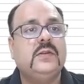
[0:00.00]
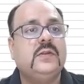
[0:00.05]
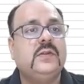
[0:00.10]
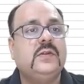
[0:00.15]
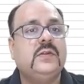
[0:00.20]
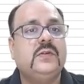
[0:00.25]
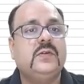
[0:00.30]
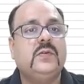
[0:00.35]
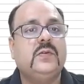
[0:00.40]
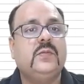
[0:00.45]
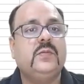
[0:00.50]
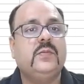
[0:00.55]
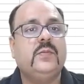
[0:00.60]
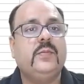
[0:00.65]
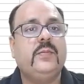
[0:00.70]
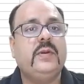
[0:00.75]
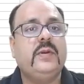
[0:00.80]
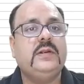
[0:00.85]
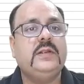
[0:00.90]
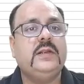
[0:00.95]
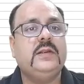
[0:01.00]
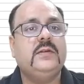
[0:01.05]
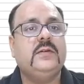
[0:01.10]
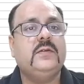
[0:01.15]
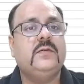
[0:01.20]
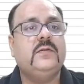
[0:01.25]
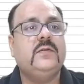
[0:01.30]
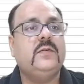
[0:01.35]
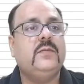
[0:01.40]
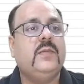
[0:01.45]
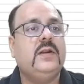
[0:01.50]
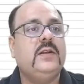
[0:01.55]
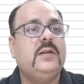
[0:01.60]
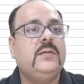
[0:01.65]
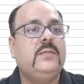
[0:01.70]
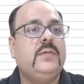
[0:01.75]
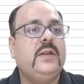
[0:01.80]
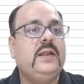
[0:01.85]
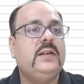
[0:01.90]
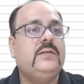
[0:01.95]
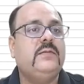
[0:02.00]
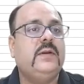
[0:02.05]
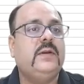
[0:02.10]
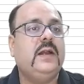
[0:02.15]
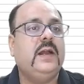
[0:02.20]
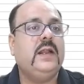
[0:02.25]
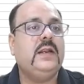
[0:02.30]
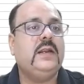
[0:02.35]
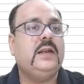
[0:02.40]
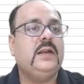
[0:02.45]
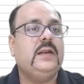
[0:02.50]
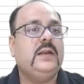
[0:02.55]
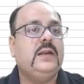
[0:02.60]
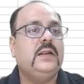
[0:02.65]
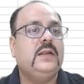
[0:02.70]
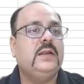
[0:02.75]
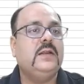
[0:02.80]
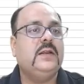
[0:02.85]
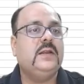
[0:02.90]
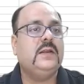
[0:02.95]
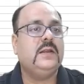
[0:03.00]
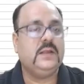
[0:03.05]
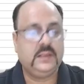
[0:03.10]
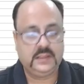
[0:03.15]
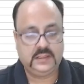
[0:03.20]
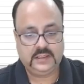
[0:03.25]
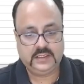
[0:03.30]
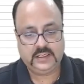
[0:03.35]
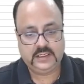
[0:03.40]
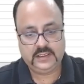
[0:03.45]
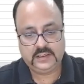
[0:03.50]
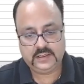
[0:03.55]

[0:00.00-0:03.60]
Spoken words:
So better if you multiply it by 100, then